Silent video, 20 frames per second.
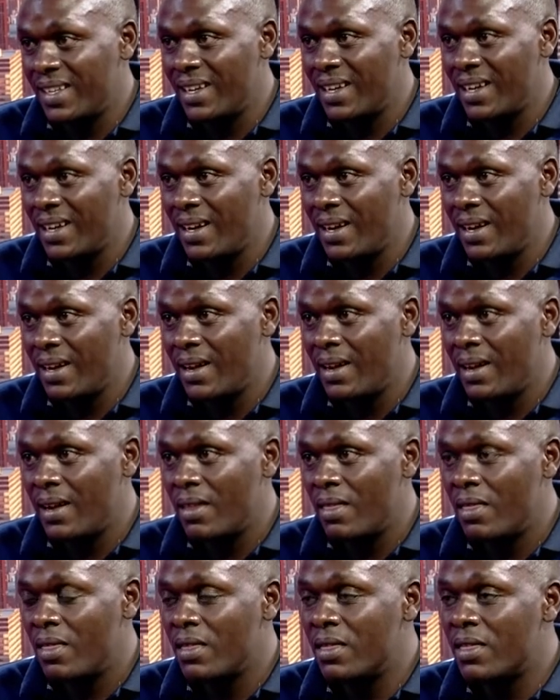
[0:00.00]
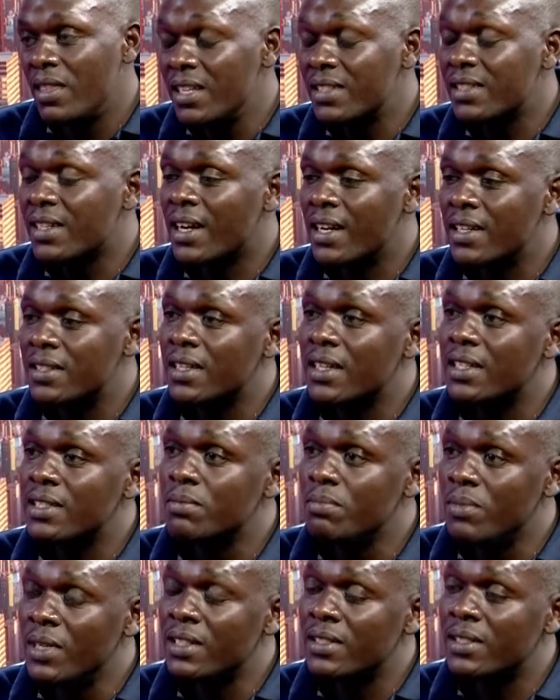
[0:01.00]
Yeah. This
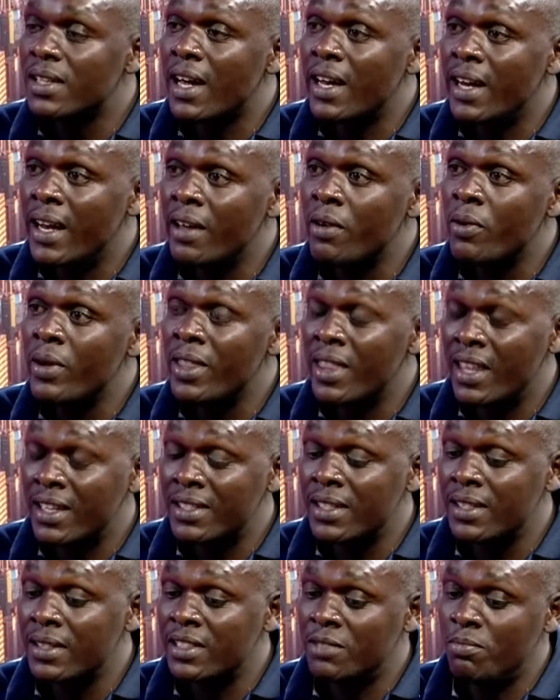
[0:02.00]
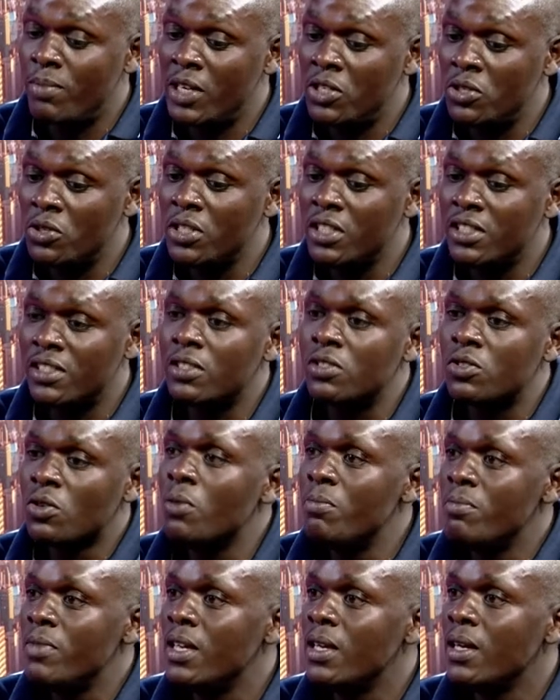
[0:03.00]
crisis means, and when the specialist
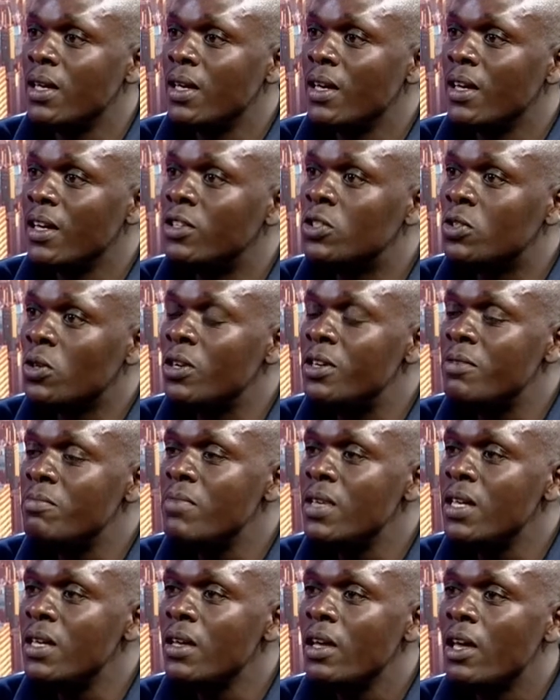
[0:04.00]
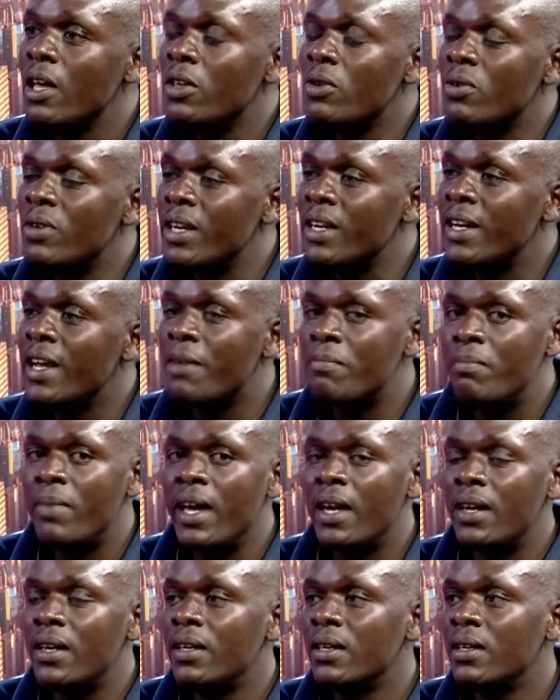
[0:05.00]
saw me, he told me, you need a
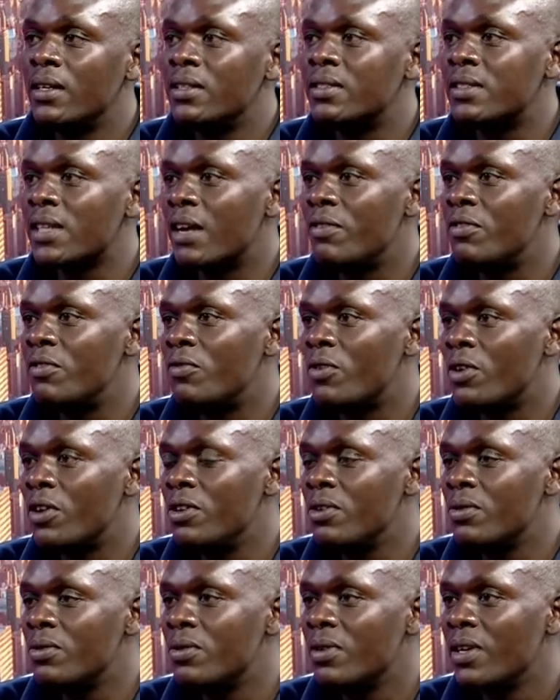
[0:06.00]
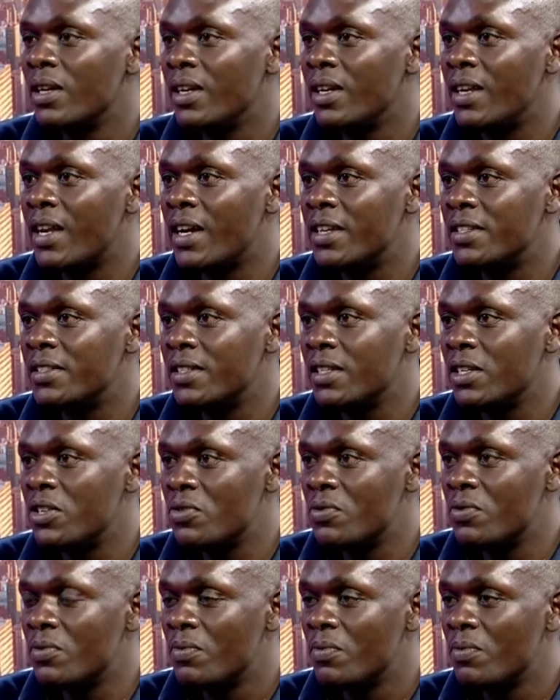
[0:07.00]
bed reserved for you in ICU. Why?
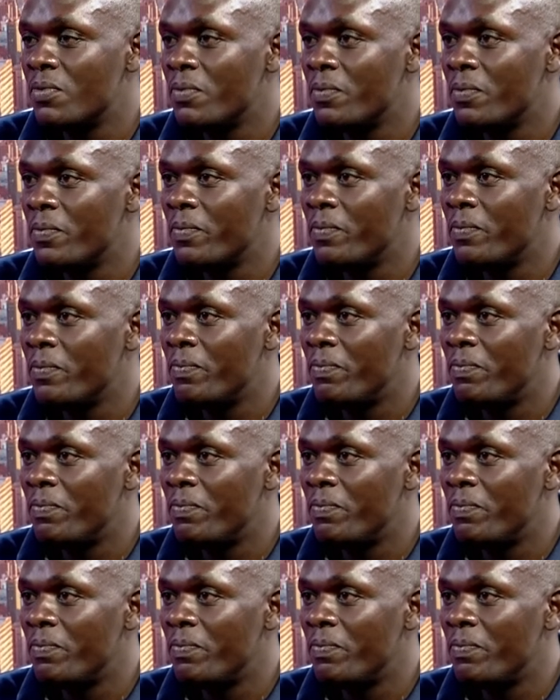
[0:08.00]
What happened?